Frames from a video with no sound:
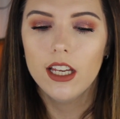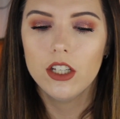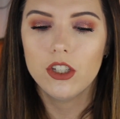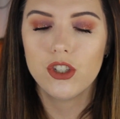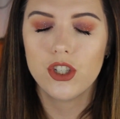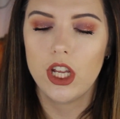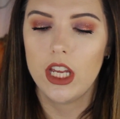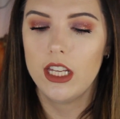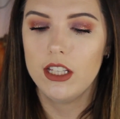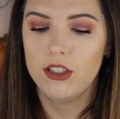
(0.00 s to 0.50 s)

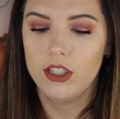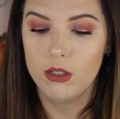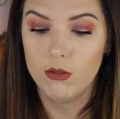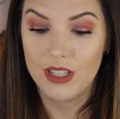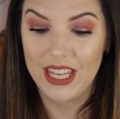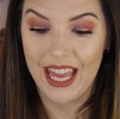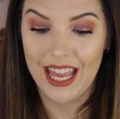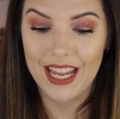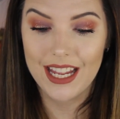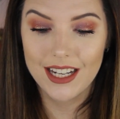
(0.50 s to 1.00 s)
shades you
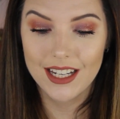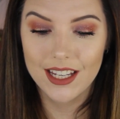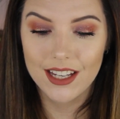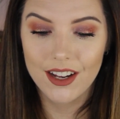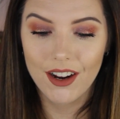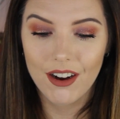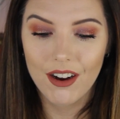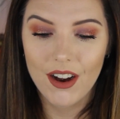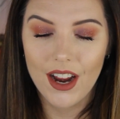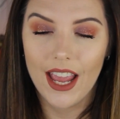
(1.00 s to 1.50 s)
get in
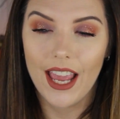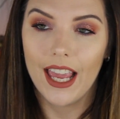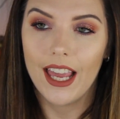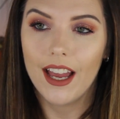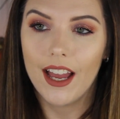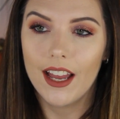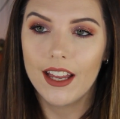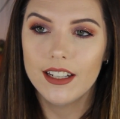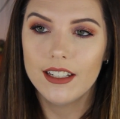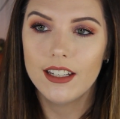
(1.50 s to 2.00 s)
here
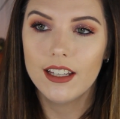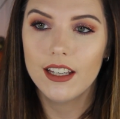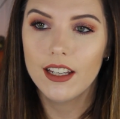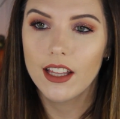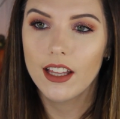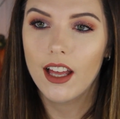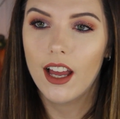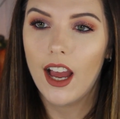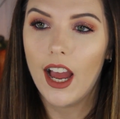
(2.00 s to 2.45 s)
and